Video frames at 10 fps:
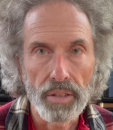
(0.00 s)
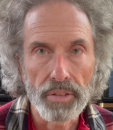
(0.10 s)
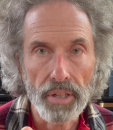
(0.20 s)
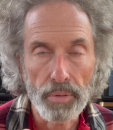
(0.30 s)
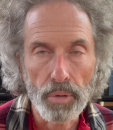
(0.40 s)

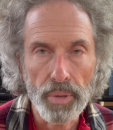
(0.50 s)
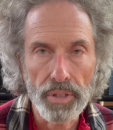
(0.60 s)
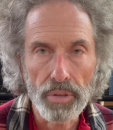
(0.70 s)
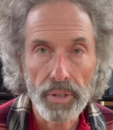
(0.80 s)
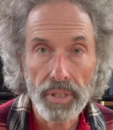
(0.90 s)

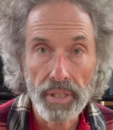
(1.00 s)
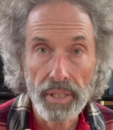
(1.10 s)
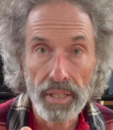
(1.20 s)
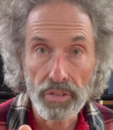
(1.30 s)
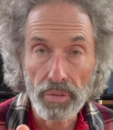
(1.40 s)
Thyroarytenoid,
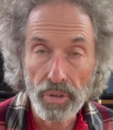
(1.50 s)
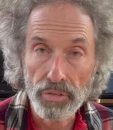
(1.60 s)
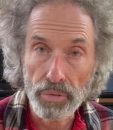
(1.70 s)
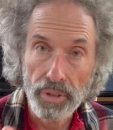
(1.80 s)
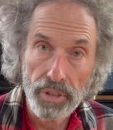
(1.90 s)
that is the
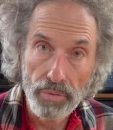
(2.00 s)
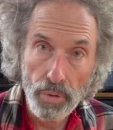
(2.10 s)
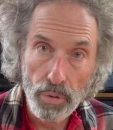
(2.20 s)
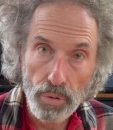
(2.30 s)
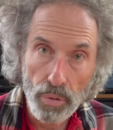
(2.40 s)
muscle in the
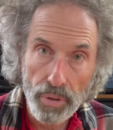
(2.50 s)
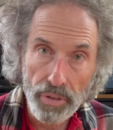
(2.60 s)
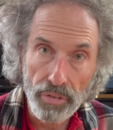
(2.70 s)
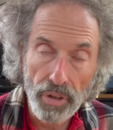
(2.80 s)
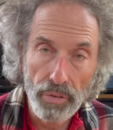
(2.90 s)
vocal cord
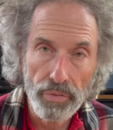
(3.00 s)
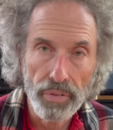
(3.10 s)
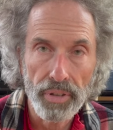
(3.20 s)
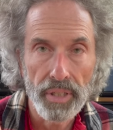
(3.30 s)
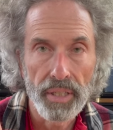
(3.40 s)
itself,
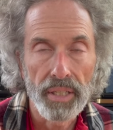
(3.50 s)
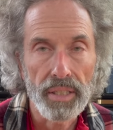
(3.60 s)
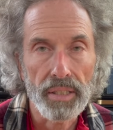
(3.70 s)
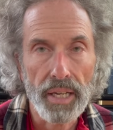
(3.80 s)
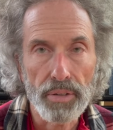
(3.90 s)

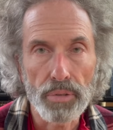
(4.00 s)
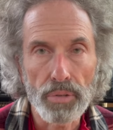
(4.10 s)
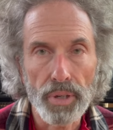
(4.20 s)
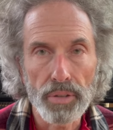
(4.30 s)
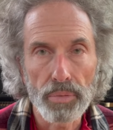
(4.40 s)
lateral
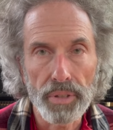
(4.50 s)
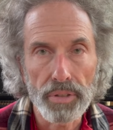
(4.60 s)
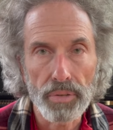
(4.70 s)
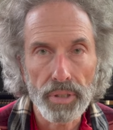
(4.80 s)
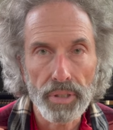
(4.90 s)

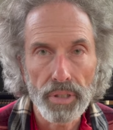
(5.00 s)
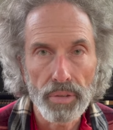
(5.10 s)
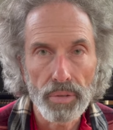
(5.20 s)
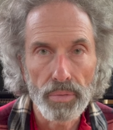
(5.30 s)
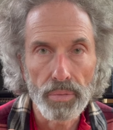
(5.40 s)
cricoarytenoid,
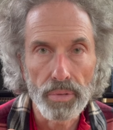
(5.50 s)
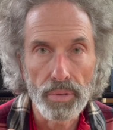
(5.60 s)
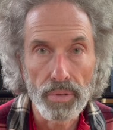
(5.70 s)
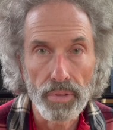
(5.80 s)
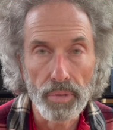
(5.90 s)

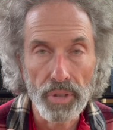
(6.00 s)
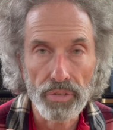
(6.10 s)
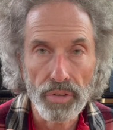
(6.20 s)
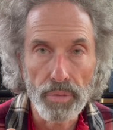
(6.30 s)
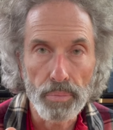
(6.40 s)
the
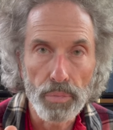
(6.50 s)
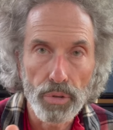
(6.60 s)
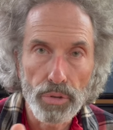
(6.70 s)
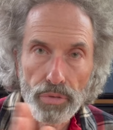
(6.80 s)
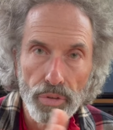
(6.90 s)
muscle that
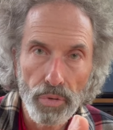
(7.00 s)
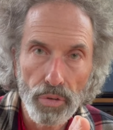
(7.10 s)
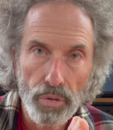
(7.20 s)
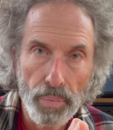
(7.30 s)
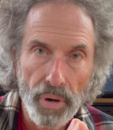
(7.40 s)
moves the
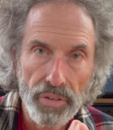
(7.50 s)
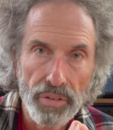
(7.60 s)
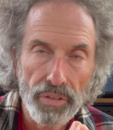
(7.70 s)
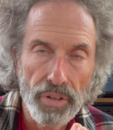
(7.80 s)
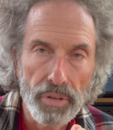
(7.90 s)
vocal
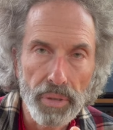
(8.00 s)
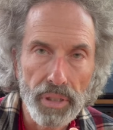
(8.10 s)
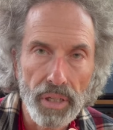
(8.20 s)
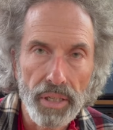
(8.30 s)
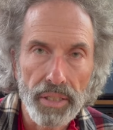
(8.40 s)
process to the
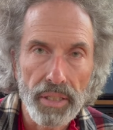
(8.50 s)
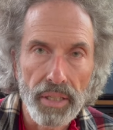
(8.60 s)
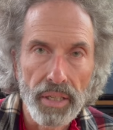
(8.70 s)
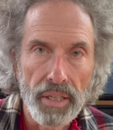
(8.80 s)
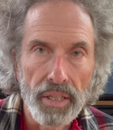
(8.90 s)
midline,
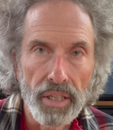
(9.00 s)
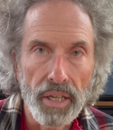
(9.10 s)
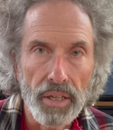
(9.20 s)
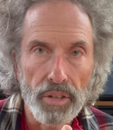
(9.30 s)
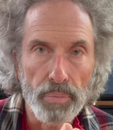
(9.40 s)

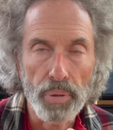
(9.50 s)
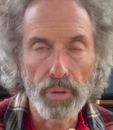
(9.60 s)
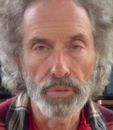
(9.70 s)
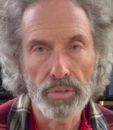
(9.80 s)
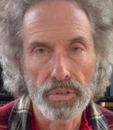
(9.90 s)
the
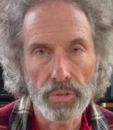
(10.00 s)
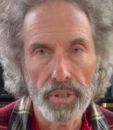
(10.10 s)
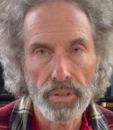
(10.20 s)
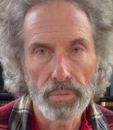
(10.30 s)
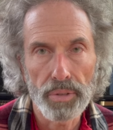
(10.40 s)
posterior
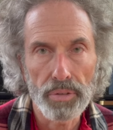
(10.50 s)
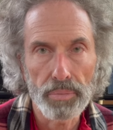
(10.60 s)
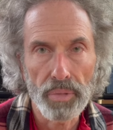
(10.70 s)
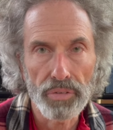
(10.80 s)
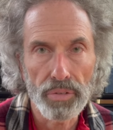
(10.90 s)
cricoarytenoid
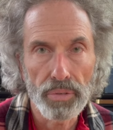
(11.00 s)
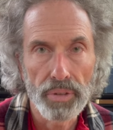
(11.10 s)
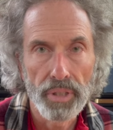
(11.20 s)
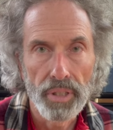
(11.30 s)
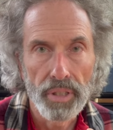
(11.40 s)
muscle,
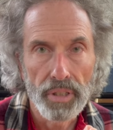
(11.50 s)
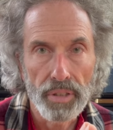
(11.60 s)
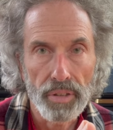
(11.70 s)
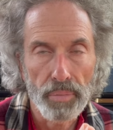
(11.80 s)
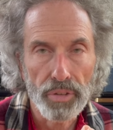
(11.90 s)

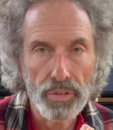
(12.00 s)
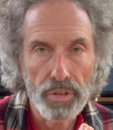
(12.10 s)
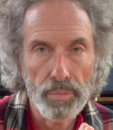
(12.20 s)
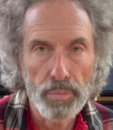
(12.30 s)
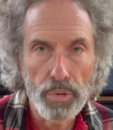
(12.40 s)
the muscle
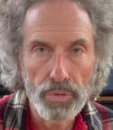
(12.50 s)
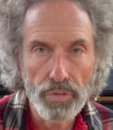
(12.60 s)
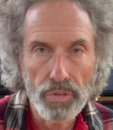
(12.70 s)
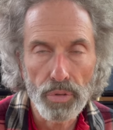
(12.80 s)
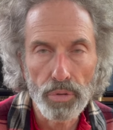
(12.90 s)
that
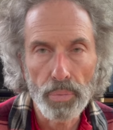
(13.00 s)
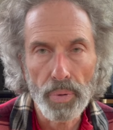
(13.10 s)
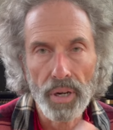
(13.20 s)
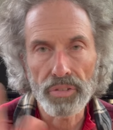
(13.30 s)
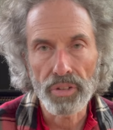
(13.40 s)
moves the vocal
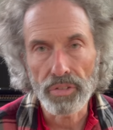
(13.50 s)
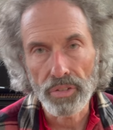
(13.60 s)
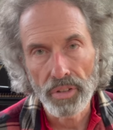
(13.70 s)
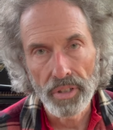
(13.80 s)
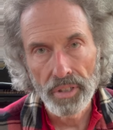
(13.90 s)

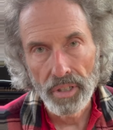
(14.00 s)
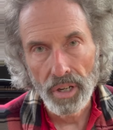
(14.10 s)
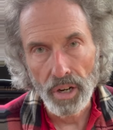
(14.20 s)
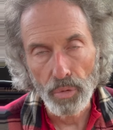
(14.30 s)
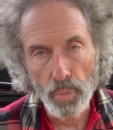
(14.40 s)
process
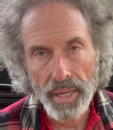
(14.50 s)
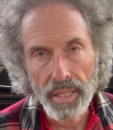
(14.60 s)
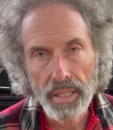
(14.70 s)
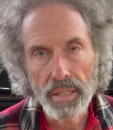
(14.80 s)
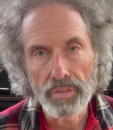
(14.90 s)

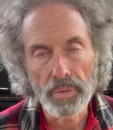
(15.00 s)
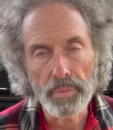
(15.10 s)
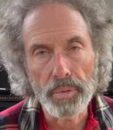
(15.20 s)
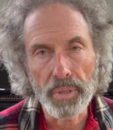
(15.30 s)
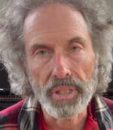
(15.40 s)
away
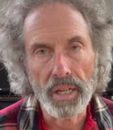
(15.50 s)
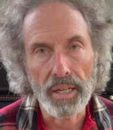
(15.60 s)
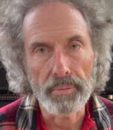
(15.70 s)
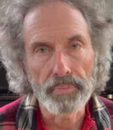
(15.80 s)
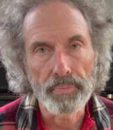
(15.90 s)
from the midline.